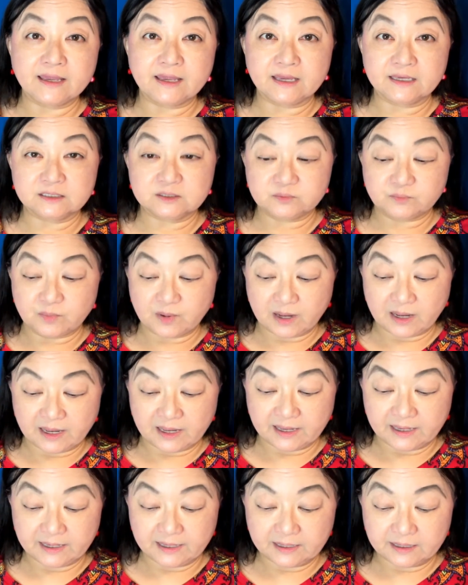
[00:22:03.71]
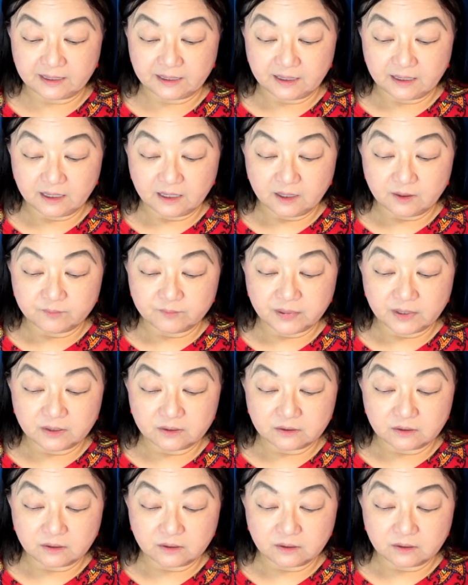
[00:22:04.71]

and by, but